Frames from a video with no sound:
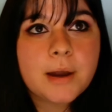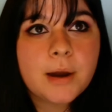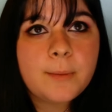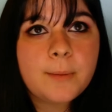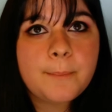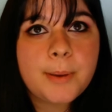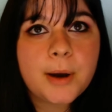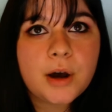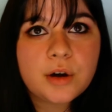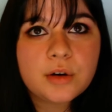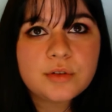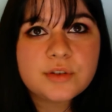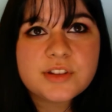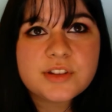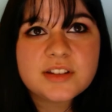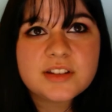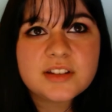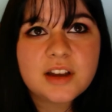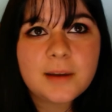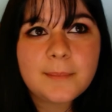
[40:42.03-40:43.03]

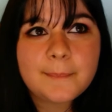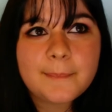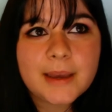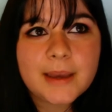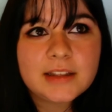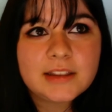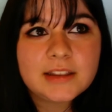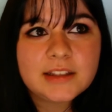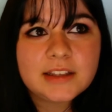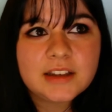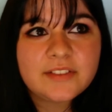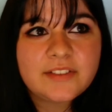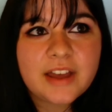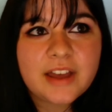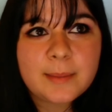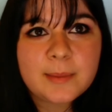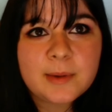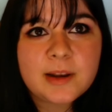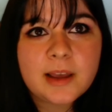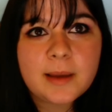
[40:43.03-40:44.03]
post a medley of
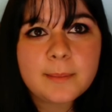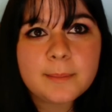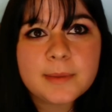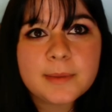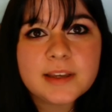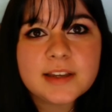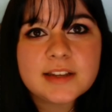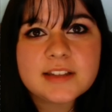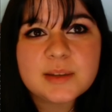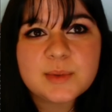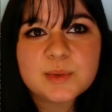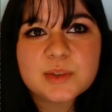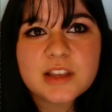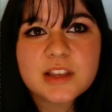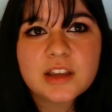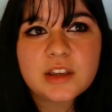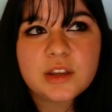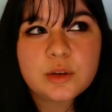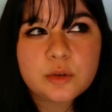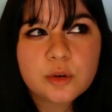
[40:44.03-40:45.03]
Eminem because he was
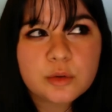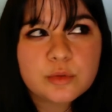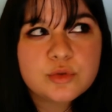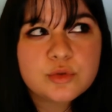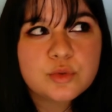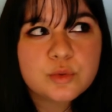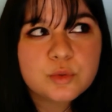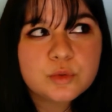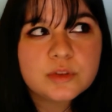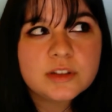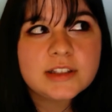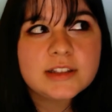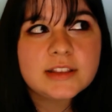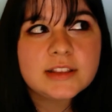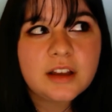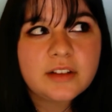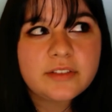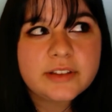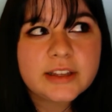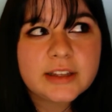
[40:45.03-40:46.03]
like, "You don't truly
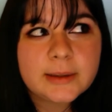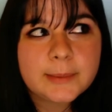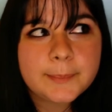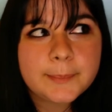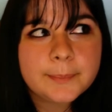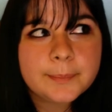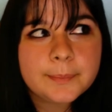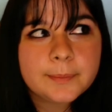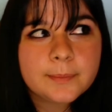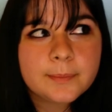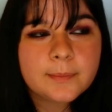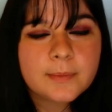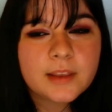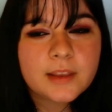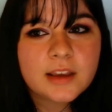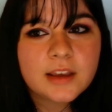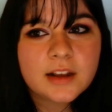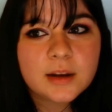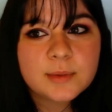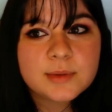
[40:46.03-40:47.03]
love him."
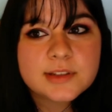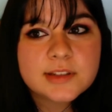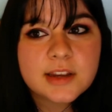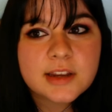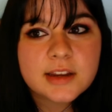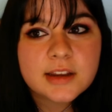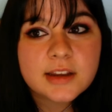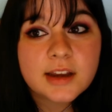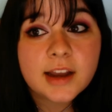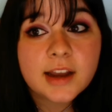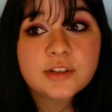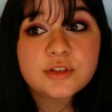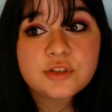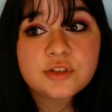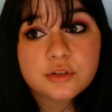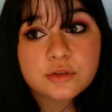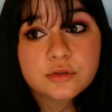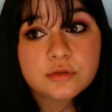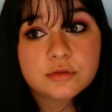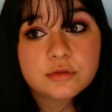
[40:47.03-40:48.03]
And I was like, "I
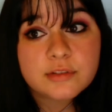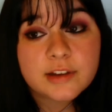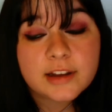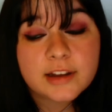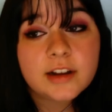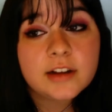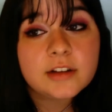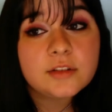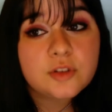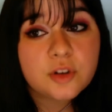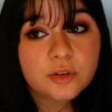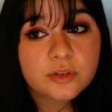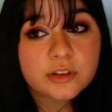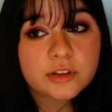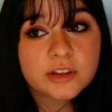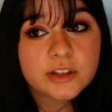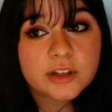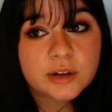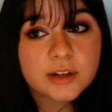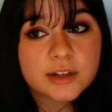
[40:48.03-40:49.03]
do, and I know the
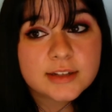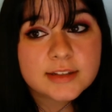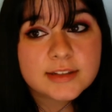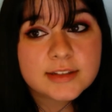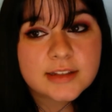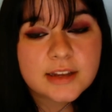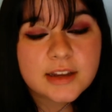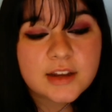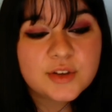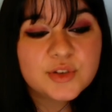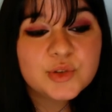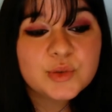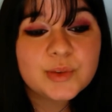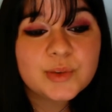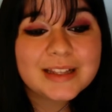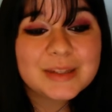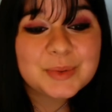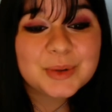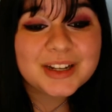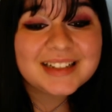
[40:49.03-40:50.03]
lyrics, so
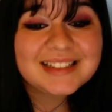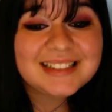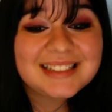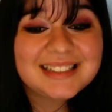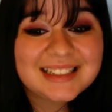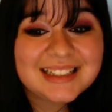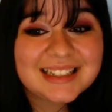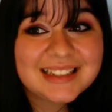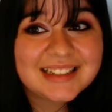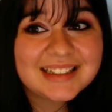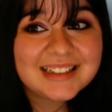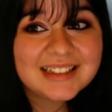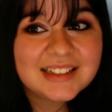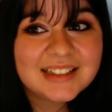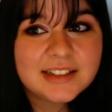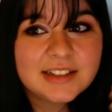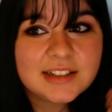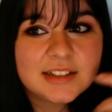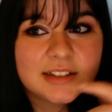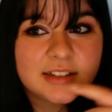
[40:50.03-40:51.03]
that's what I did."
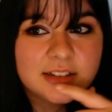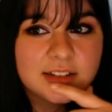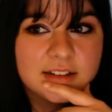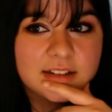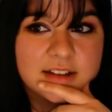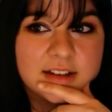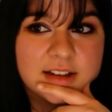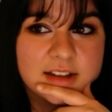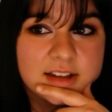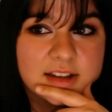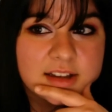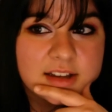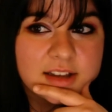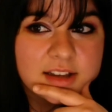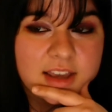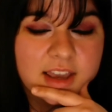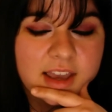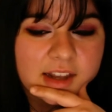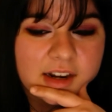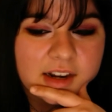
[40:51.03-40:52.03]

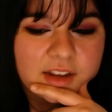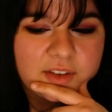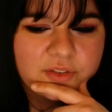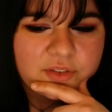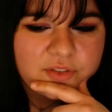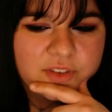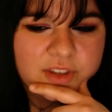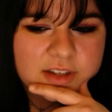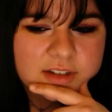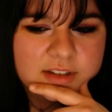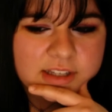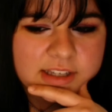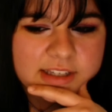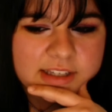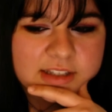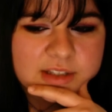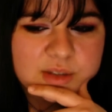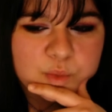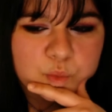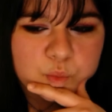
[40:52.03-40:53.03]
And I feel like
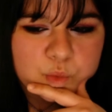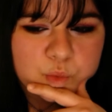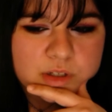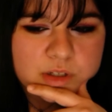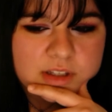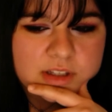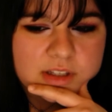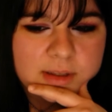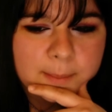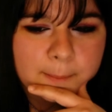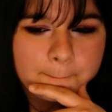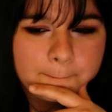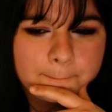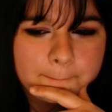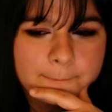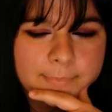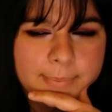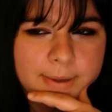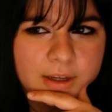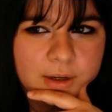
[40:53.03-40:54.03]
it's really
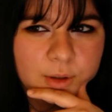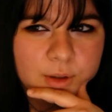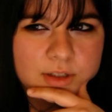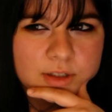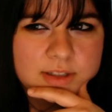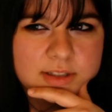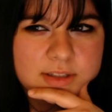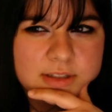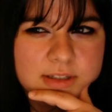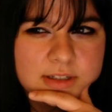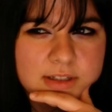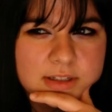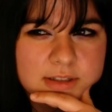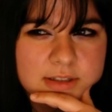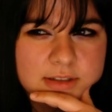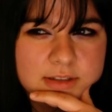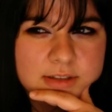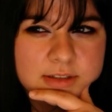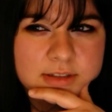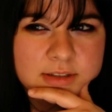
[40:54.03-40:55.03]

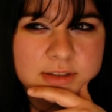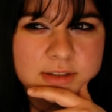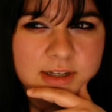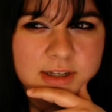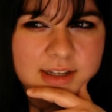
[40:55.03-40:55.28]
embarrassing.